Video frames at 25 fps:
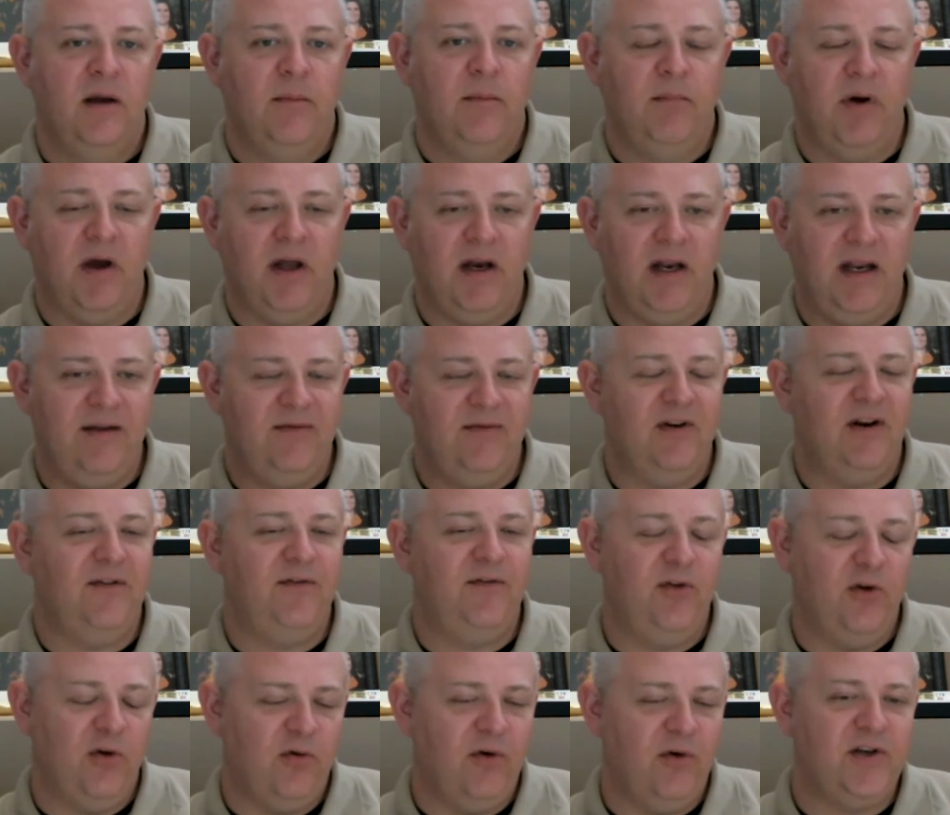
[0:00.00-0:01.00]
but even if
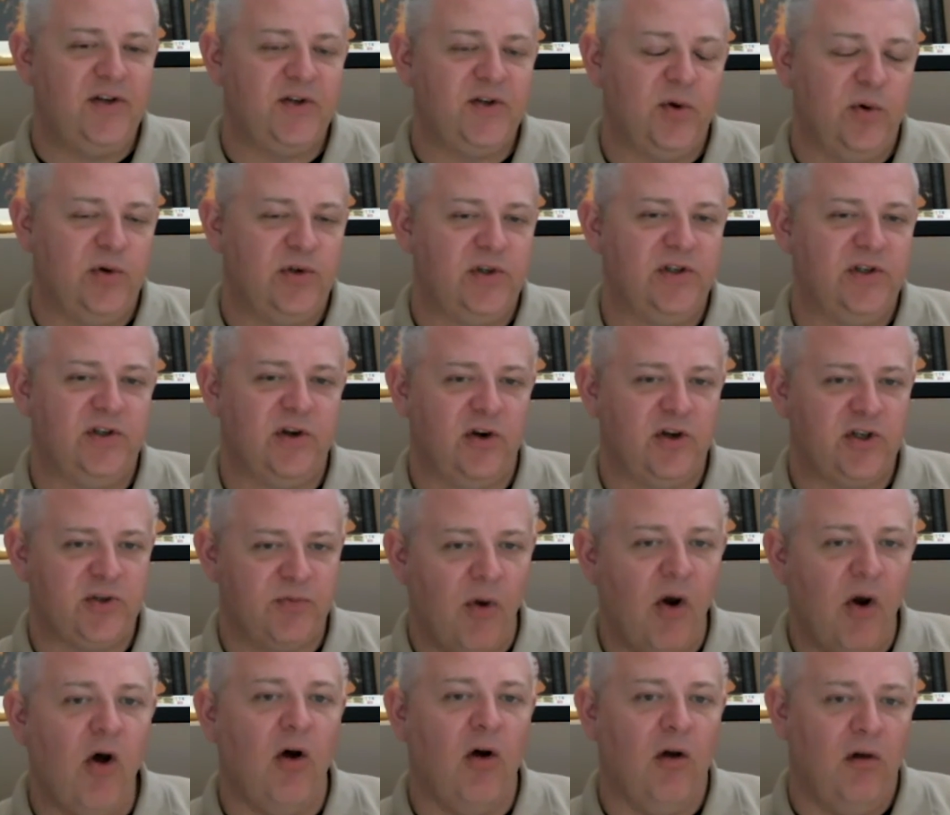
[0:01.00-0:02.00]
your resources are
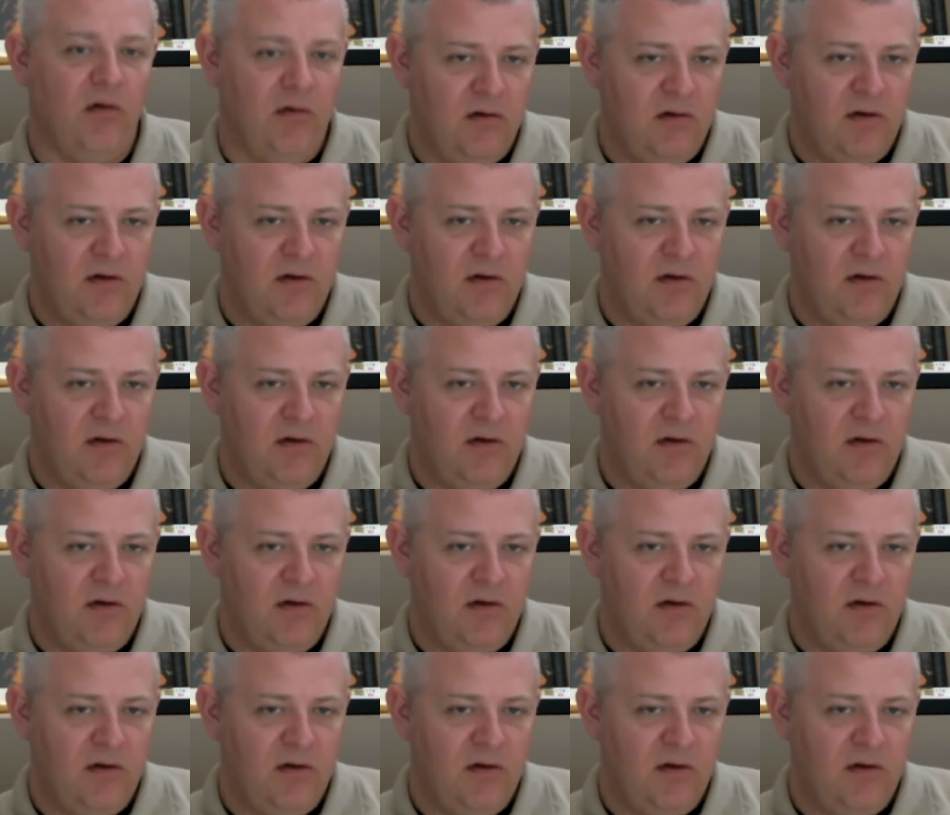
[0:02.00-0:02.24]
small,